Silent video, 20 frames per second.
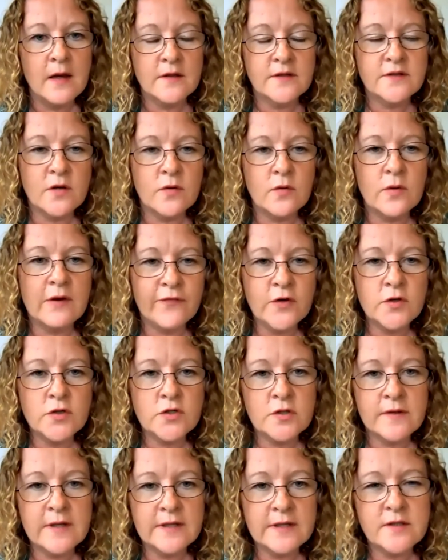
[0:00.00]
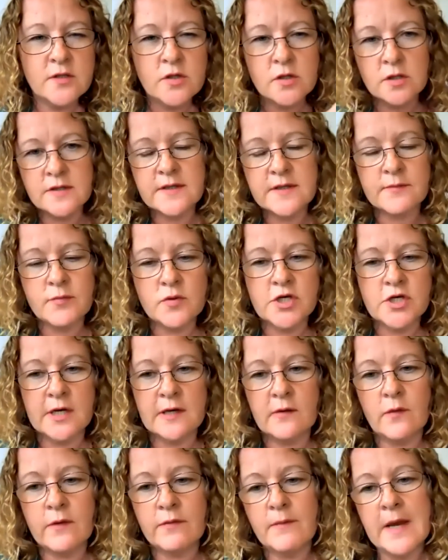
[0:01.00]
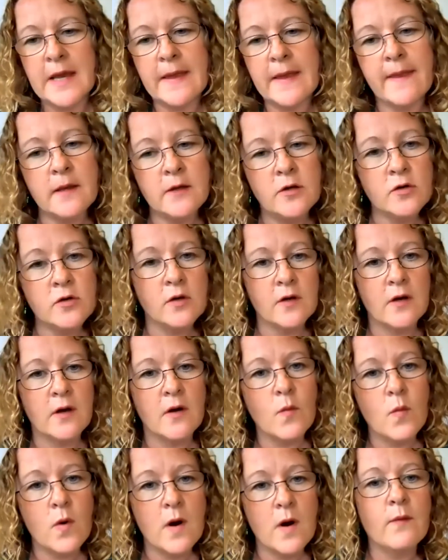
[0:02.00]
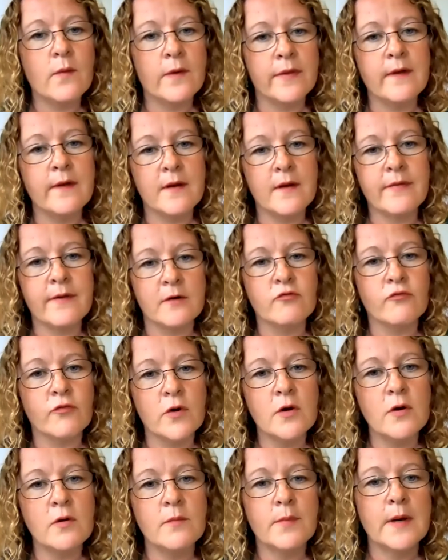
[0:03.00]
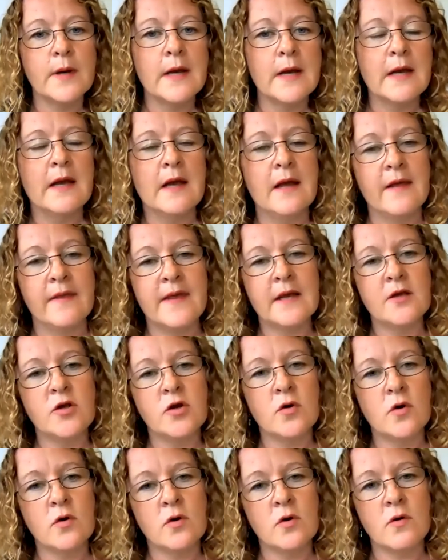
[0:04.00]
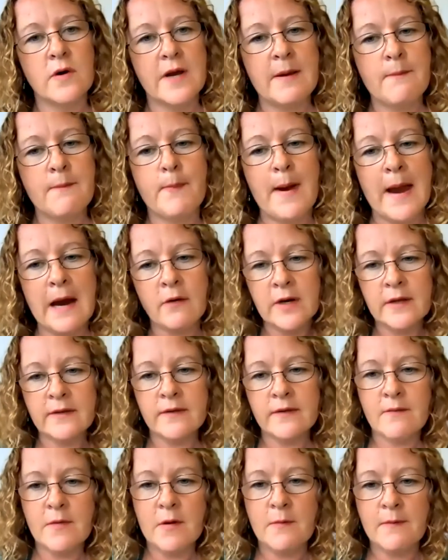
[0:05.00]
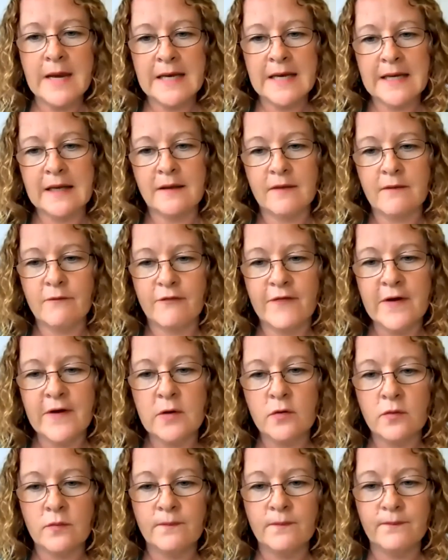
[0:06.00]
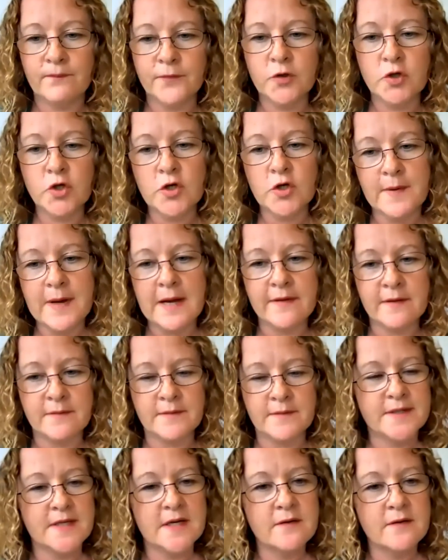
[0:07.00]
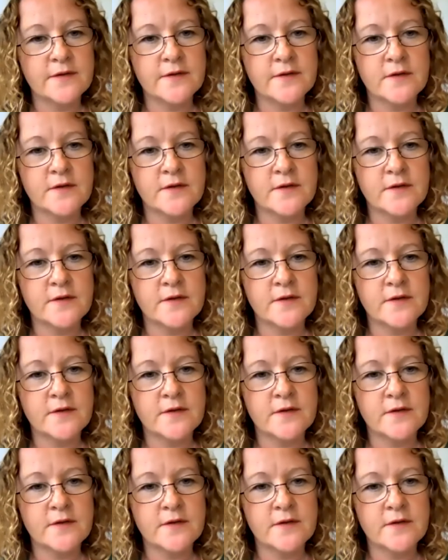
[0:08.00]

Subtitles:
So if you do this and you can double check it with me, and then you can go and work with another group, then you're empowering them and making them feel good about themselves.